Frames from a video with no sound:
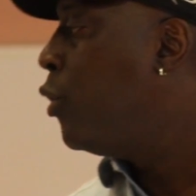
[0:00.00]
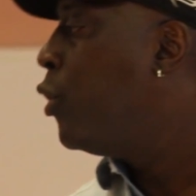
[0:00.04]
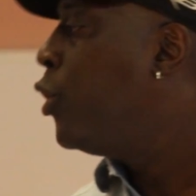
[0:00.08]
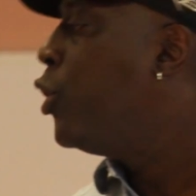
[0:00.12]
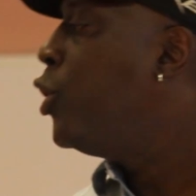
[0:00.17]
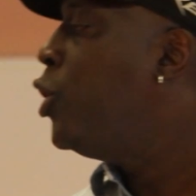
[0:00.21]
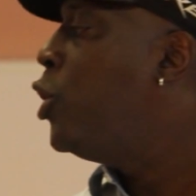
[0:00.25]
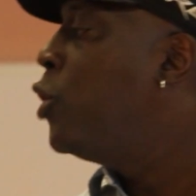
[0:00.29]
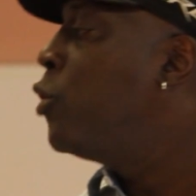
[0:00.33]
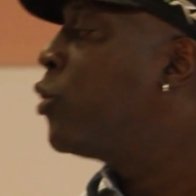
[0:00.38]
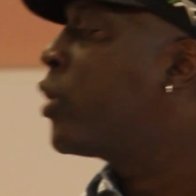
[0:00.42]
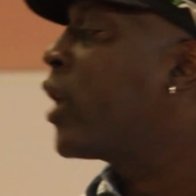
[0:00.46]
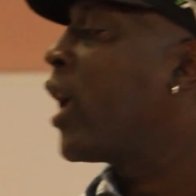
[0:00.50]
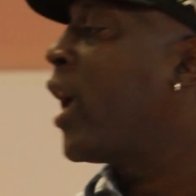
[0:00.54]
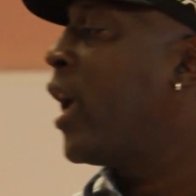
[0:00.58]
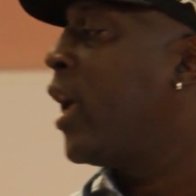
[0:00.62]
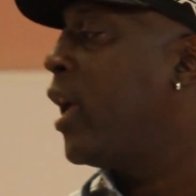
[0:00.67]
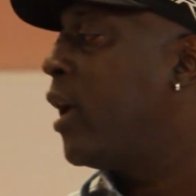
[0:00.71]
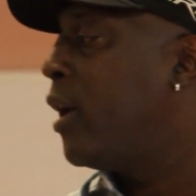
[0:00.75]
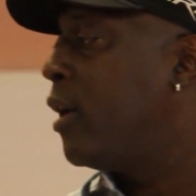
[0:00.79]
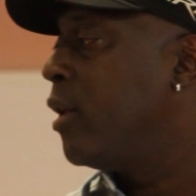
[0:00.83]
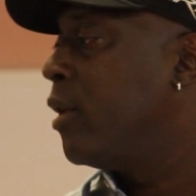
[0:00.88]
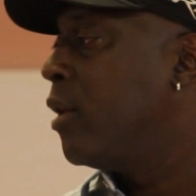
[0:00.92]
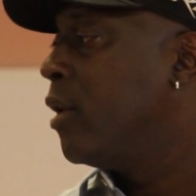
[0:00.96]
you
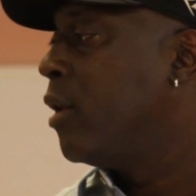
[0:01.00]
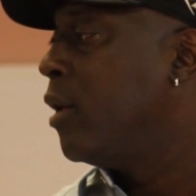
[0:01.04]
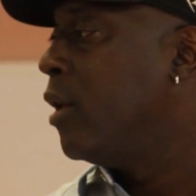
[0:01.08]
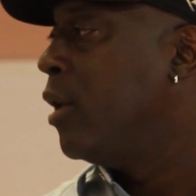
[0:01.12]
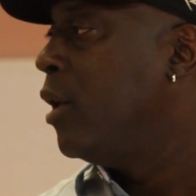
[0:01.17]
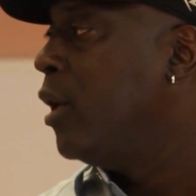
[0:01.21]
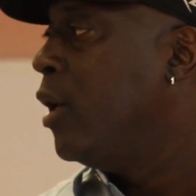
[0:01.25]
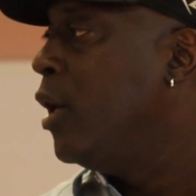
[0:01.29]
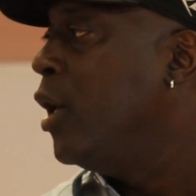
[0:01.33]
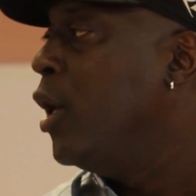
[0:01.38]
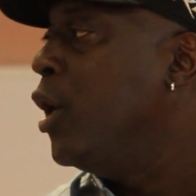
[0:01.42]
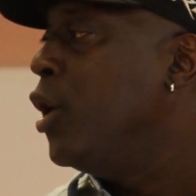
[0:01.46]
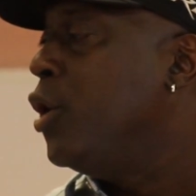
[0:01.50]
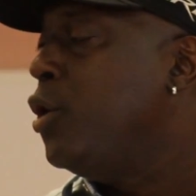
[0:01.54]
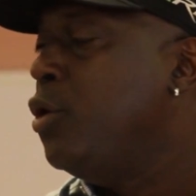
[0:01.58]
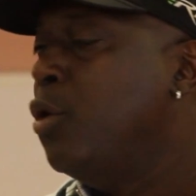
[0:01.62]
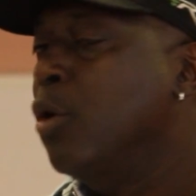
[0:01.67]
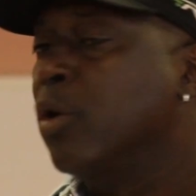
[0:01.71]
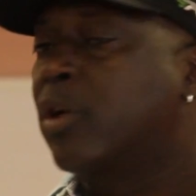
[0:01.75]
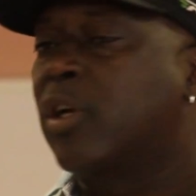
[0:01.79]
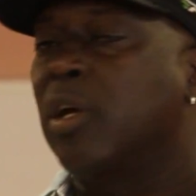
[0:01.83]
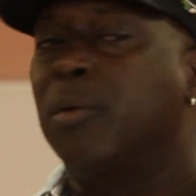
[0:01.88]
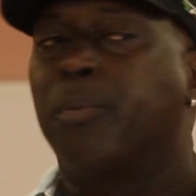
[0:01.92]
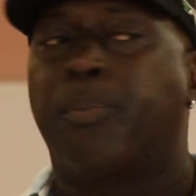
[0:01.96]
can.
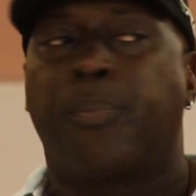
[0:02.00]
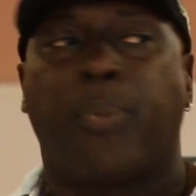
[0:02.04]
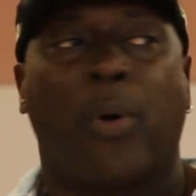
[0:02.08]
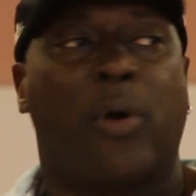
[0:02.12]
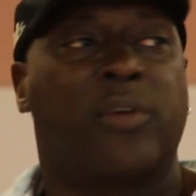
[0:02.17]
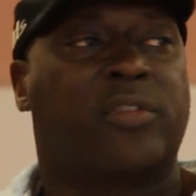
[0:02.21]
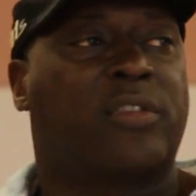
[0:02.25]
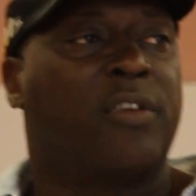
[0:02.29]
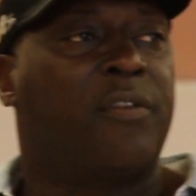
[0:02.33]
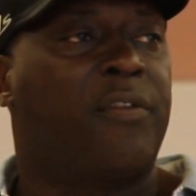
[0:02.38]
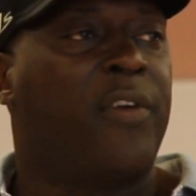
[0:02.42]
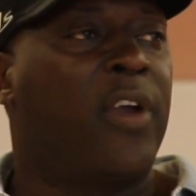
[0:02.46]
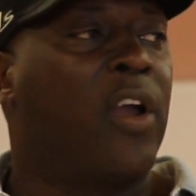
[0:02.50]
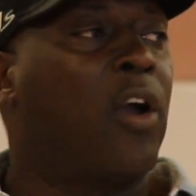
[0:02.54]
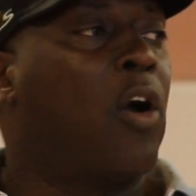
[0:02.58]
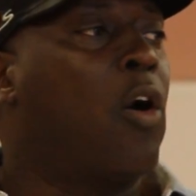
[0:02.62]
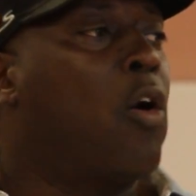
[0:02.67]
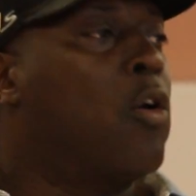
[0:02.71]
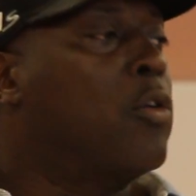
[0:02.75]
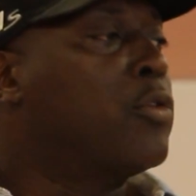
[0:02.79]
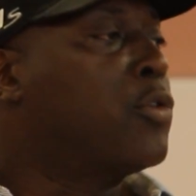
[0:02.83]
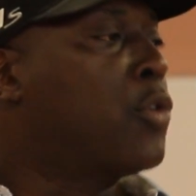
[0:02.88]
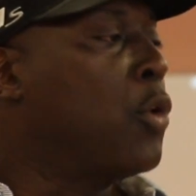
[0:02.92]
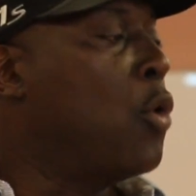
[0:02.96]
You can persevere
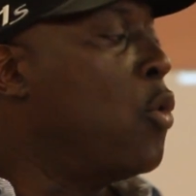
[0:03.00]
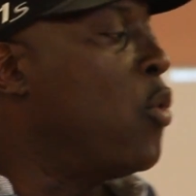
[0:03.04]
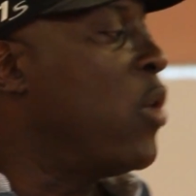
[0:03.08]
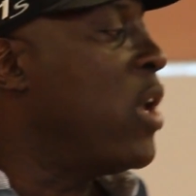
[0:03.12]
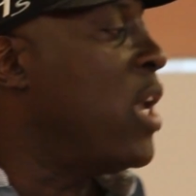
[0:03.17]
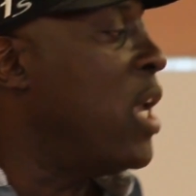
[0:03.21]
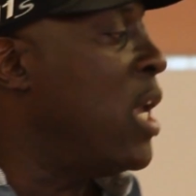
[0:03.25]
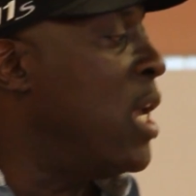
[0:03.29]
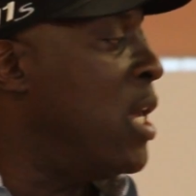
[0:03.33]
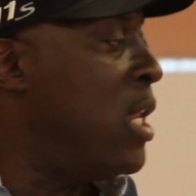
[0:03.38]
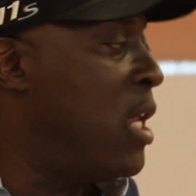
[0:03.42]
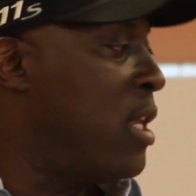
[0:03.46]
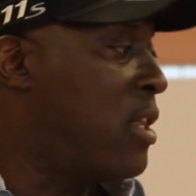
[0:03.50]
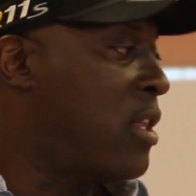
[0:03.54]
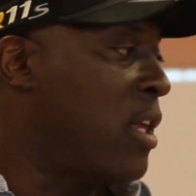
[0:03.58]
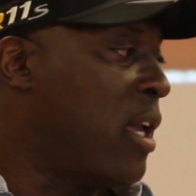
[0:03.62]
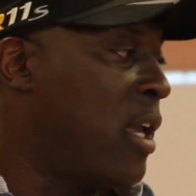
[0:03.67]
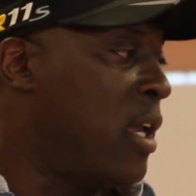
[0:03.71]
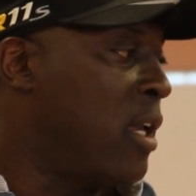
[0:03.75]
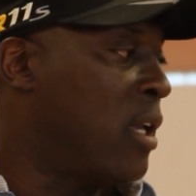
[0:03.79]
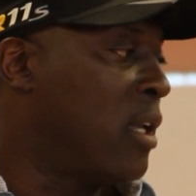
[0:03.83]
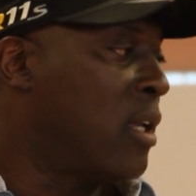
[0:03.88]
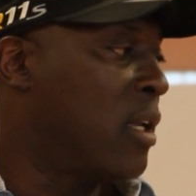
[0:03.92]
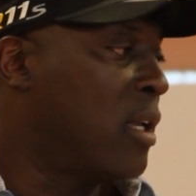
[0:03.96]
through
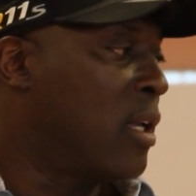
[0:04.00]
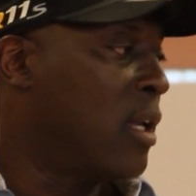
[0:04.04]
anything.